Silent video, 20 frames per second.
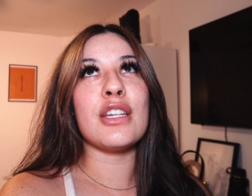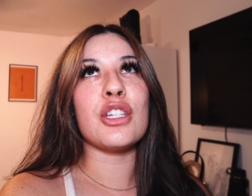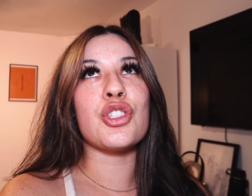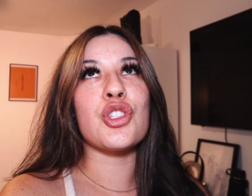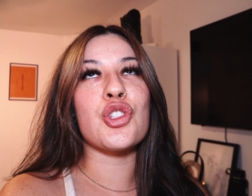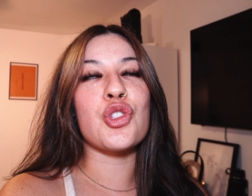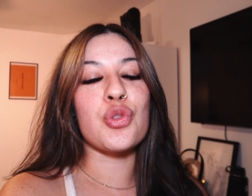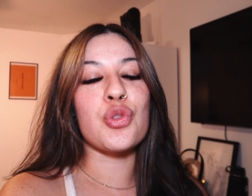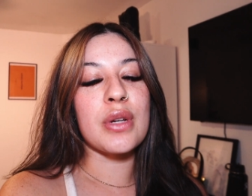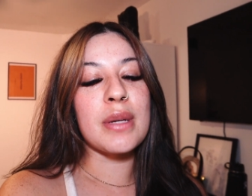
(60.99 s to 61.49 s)

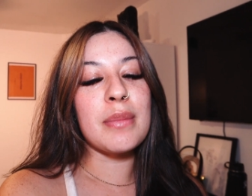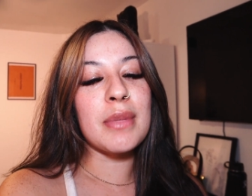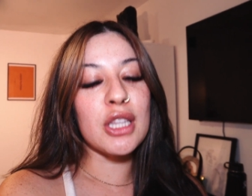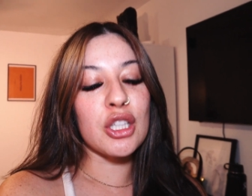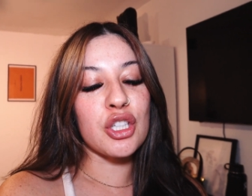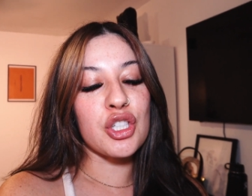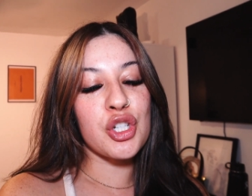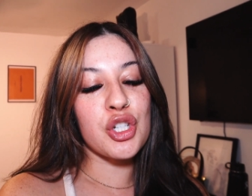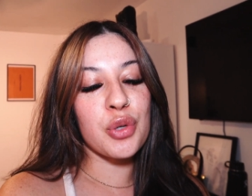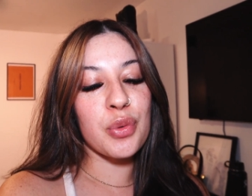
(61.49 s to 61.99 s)
extreme
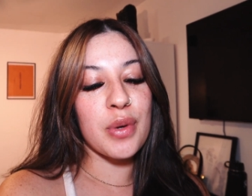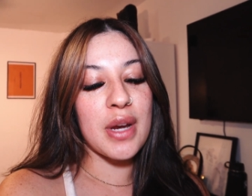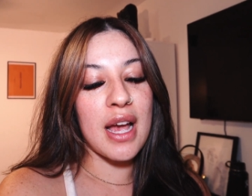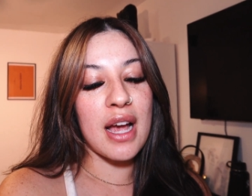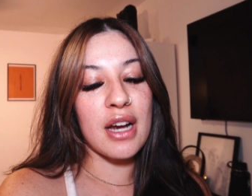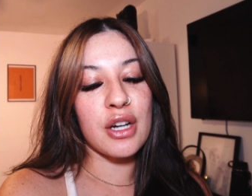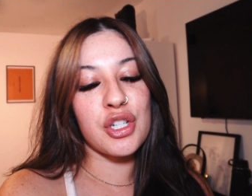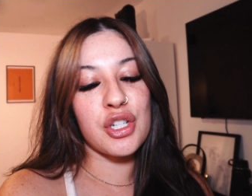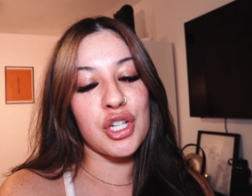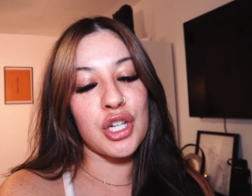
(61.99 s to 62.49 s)
allergic
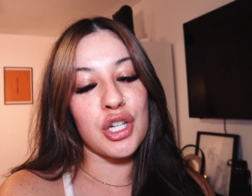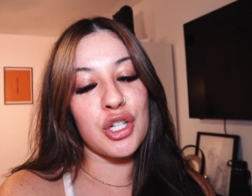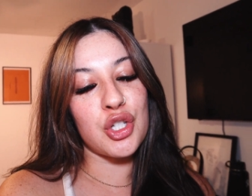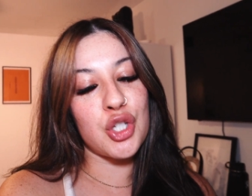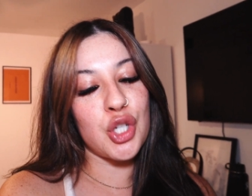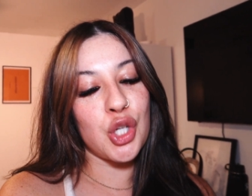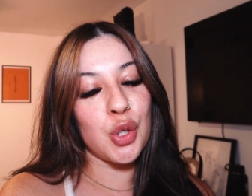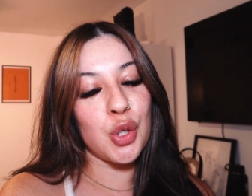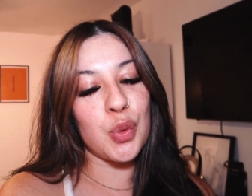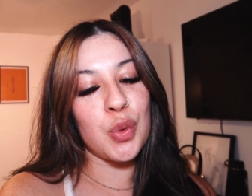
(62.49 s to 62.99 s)
reaction
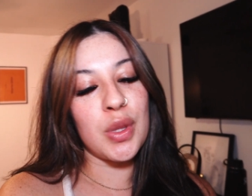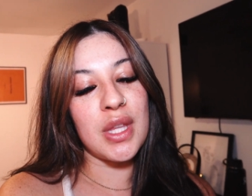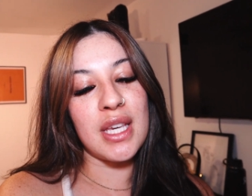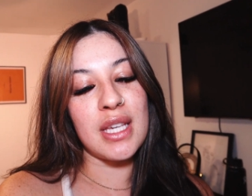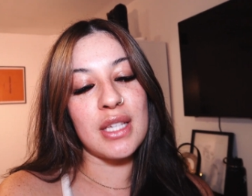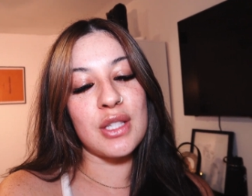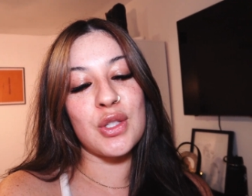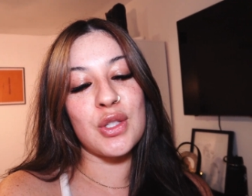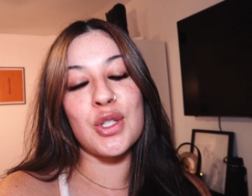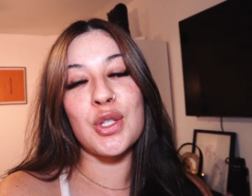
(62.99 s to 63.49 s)
to
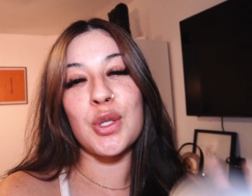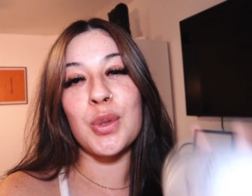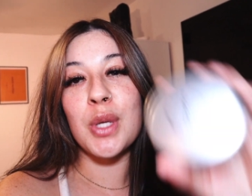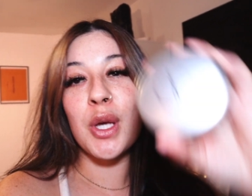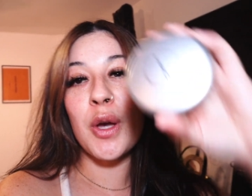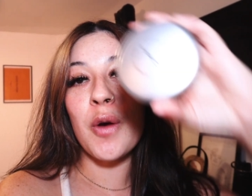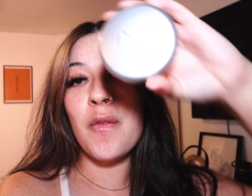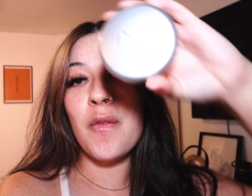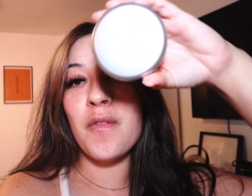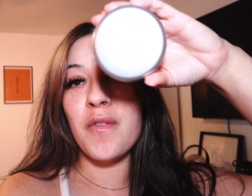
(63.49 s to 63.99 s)
the
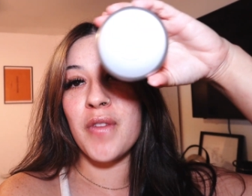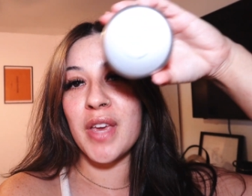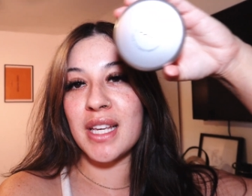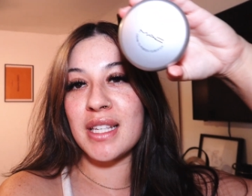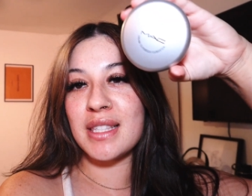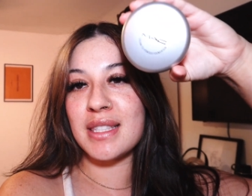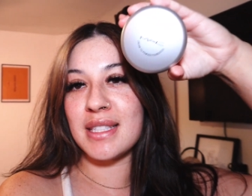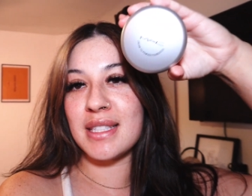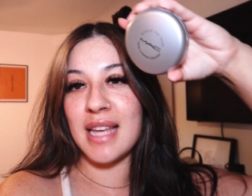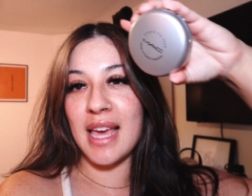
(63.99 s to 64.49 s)
Studio
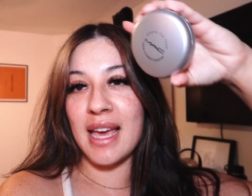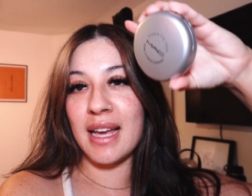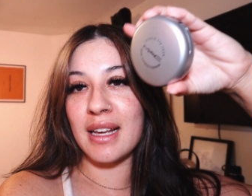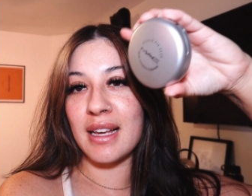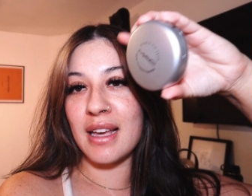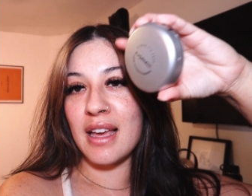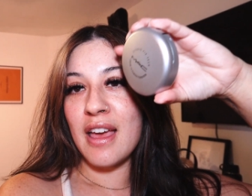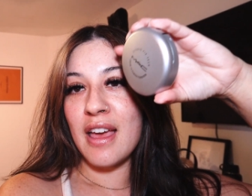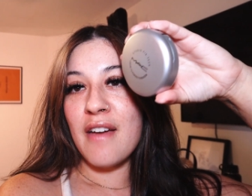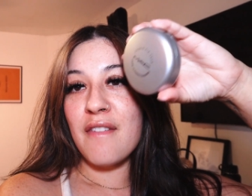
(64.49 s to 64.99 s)
Fix Tech
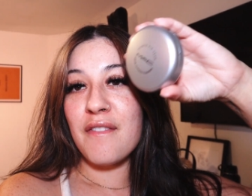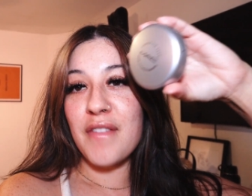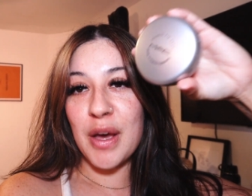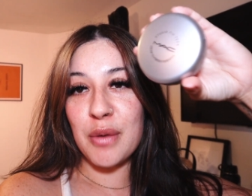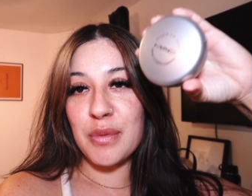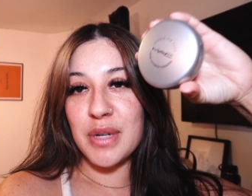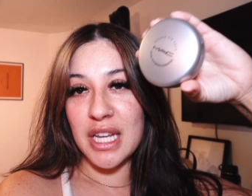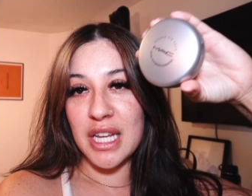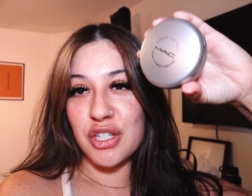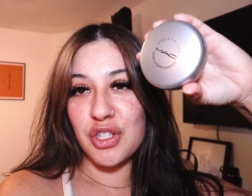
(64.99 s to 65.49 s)

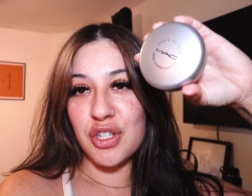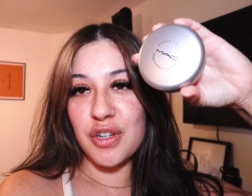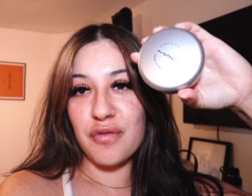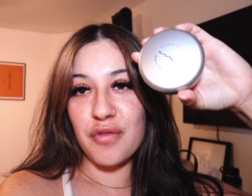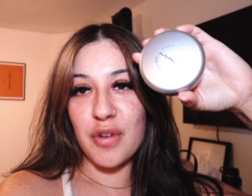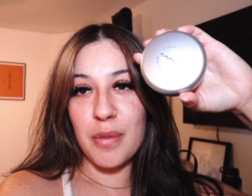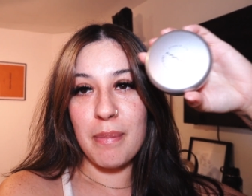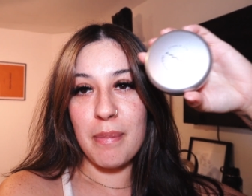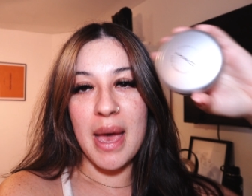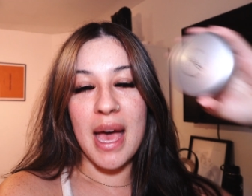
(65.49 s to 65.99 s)
foundation
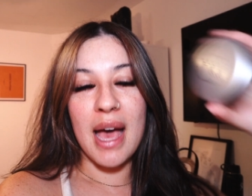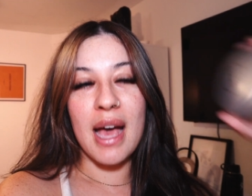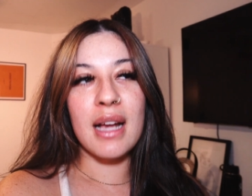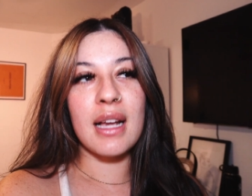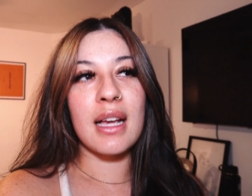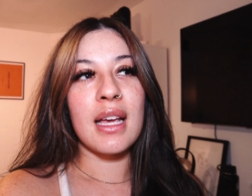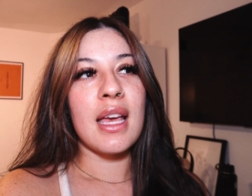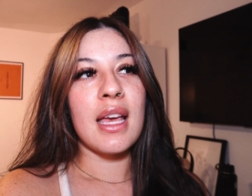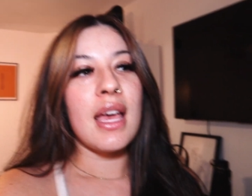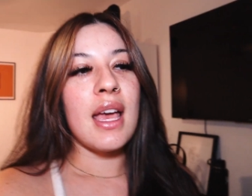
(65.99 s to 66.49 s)
from
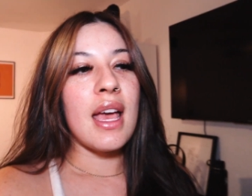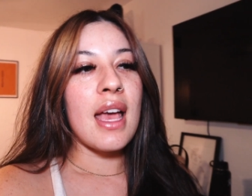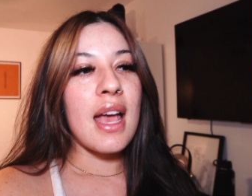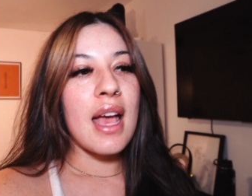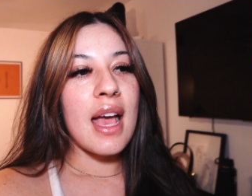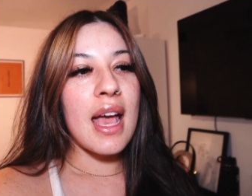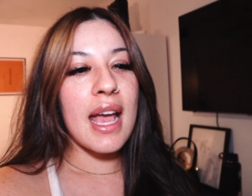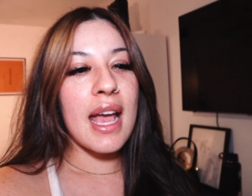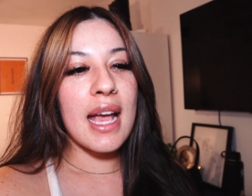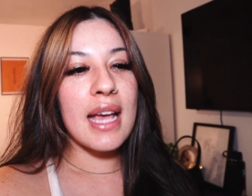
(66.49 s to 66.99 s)
MAC.
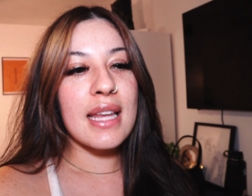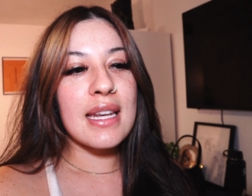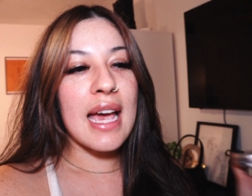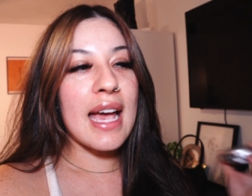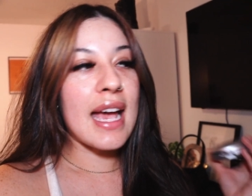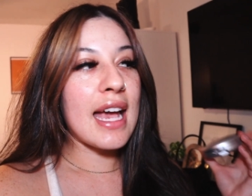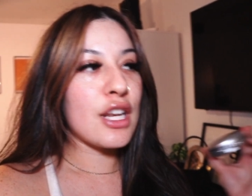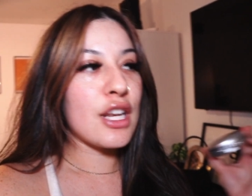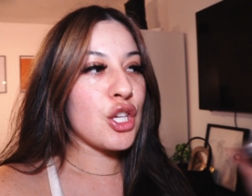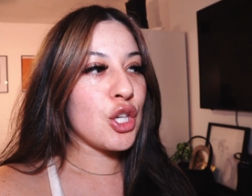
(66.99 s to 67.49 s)
And I
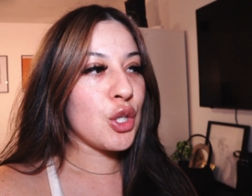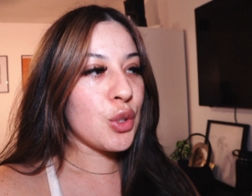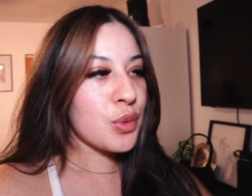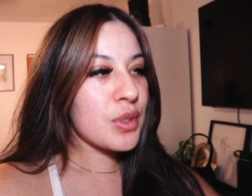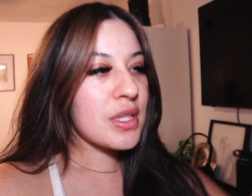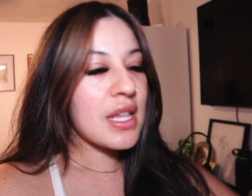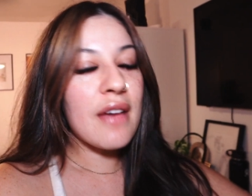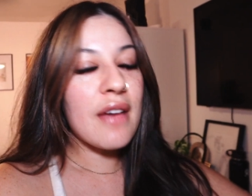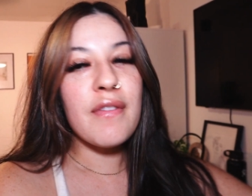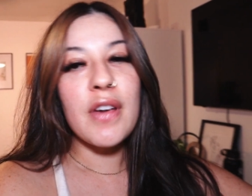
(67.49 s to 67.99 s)
had
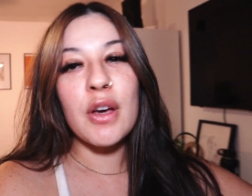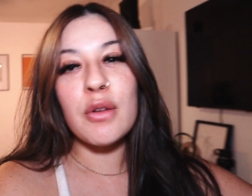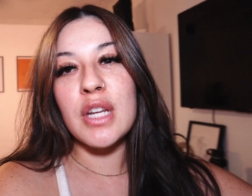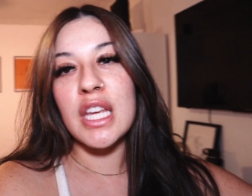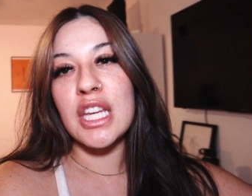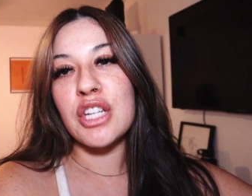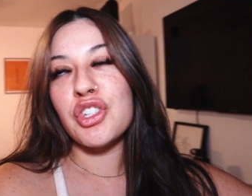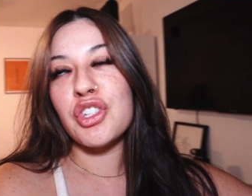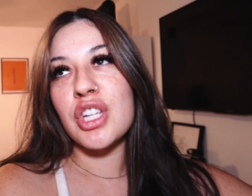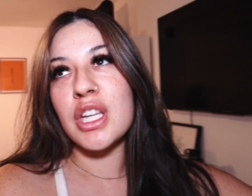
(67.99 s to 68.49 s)
used that
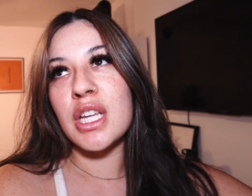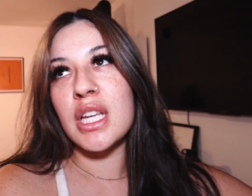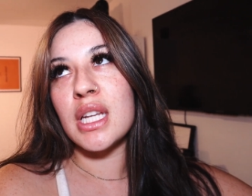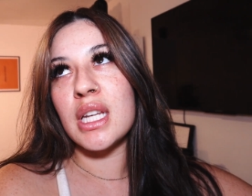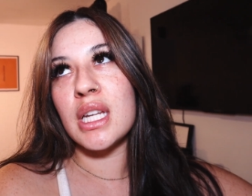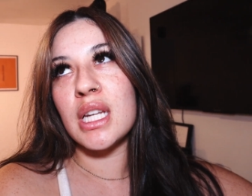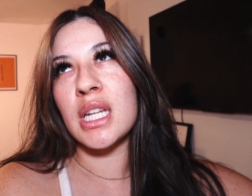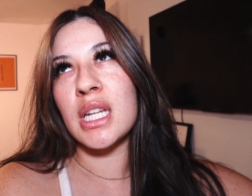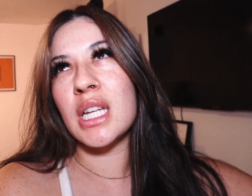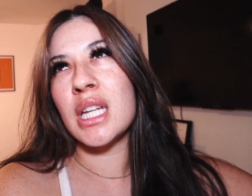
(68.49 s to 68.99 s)

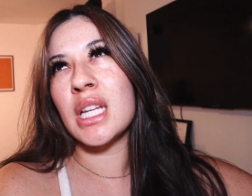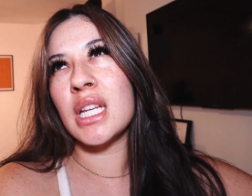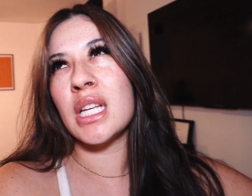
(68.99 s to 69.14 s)
foundation